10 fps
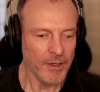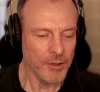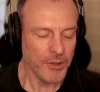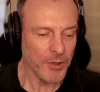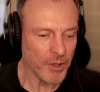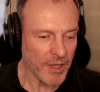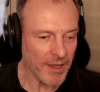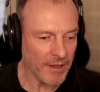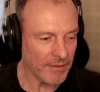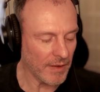Sure,
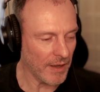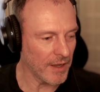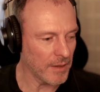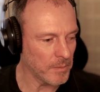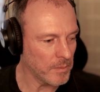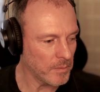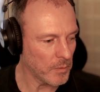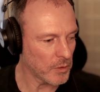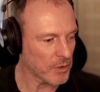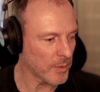yeah.
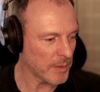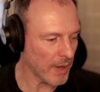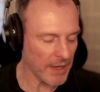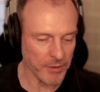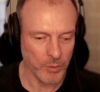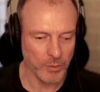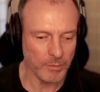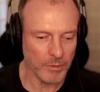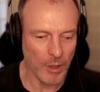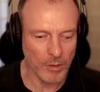My actual
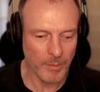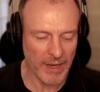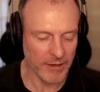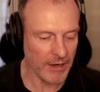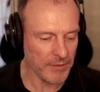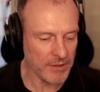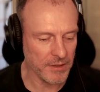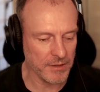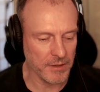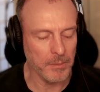long background is
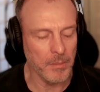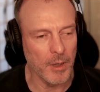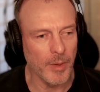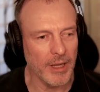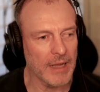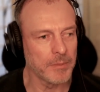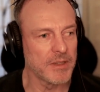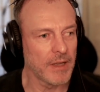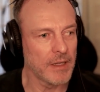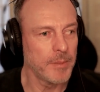as a mobile app
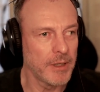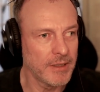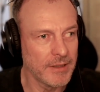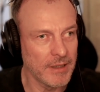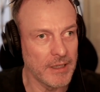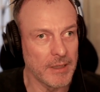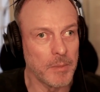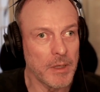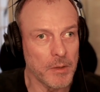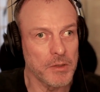developer. I
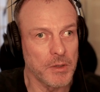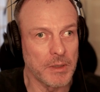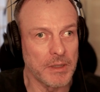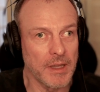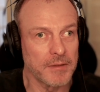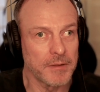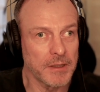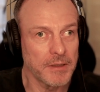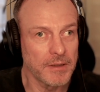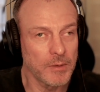was doing that for,
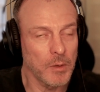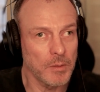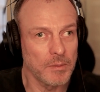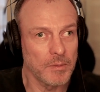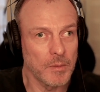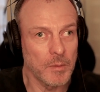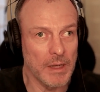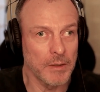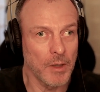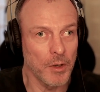
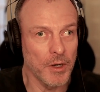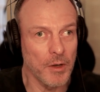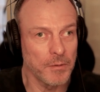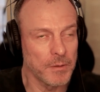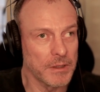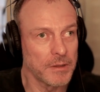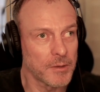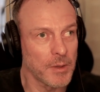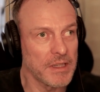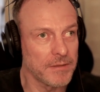on and off for
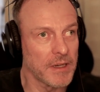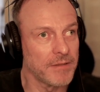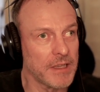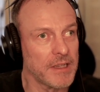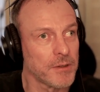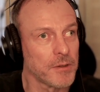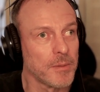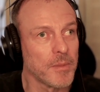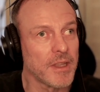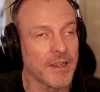25 years or
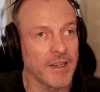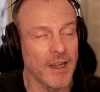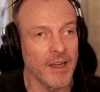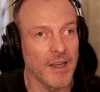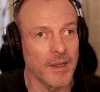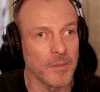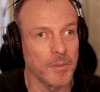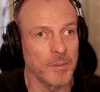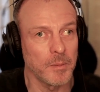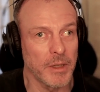something.
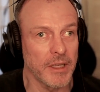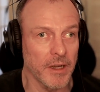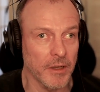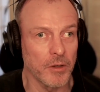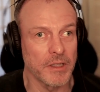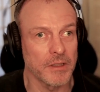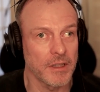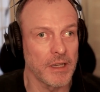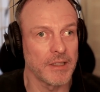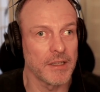But yeah, I got into
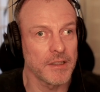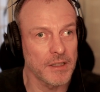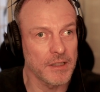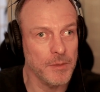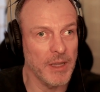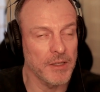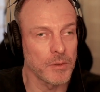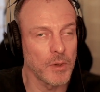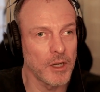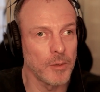the identity space
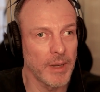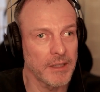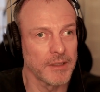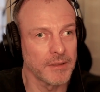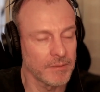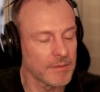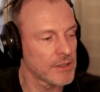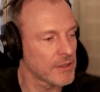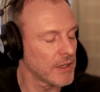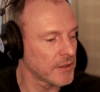a while back and
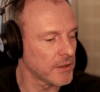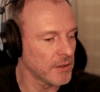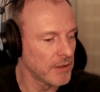started at